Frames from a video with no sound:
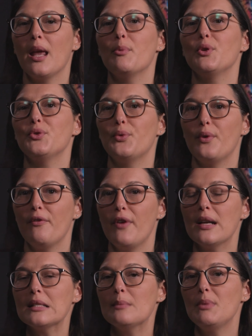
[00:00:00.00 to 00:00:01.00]
able to
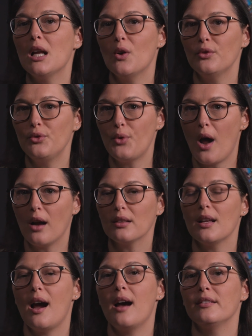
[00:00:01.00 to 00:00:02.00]
reversibly
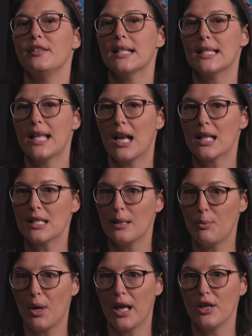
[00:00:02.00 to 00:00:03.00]
contract under external
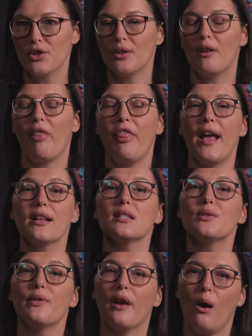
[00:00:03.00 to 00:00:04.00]
stimulation, thanks
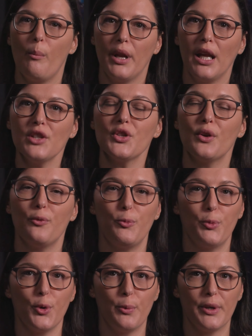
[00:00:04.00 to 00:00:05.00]
to the combination of
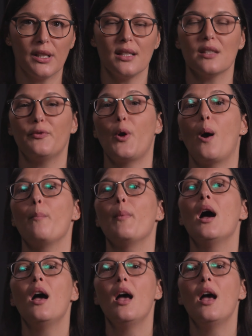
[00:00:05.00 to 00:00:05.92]
properties from